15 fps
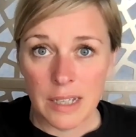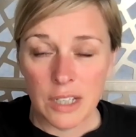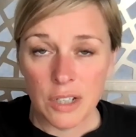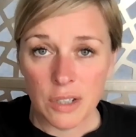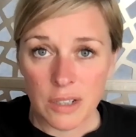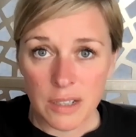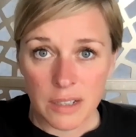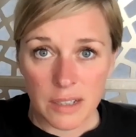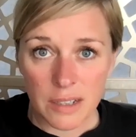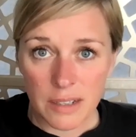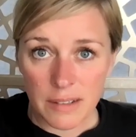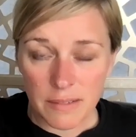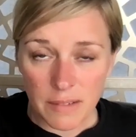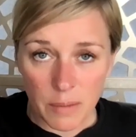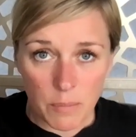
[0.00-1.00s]

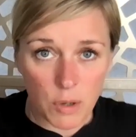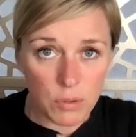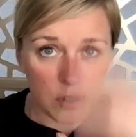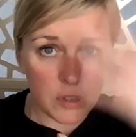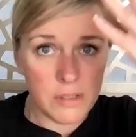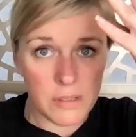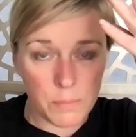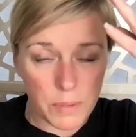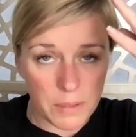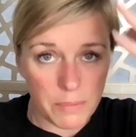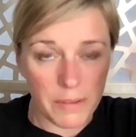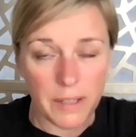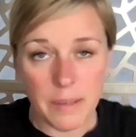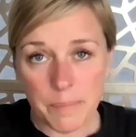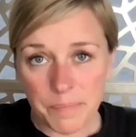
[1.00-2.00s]
Emotions
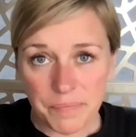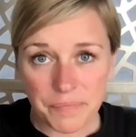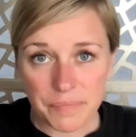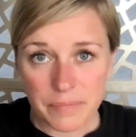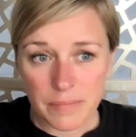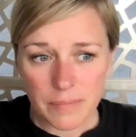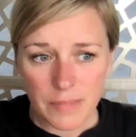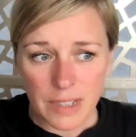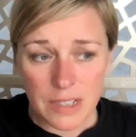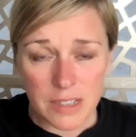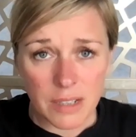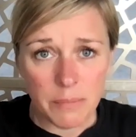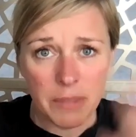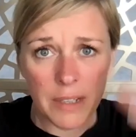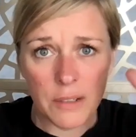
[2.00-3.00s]
bubble up.
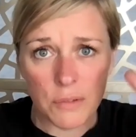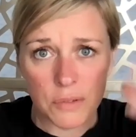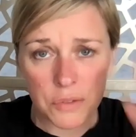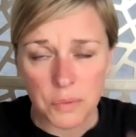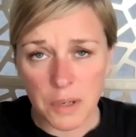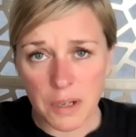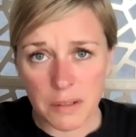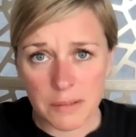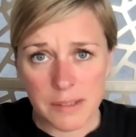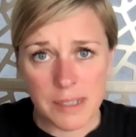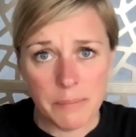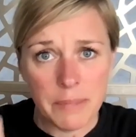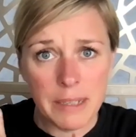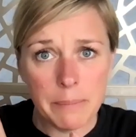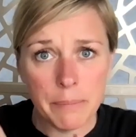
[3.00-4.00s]
Something goes wrong.
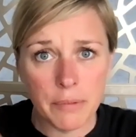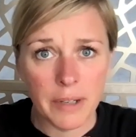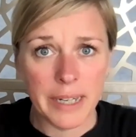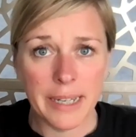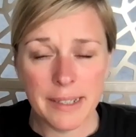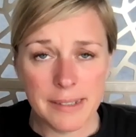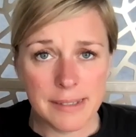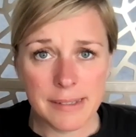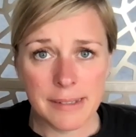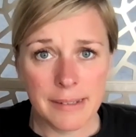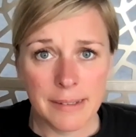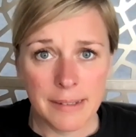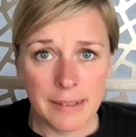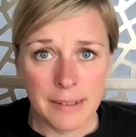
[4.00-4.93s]
Something breaks.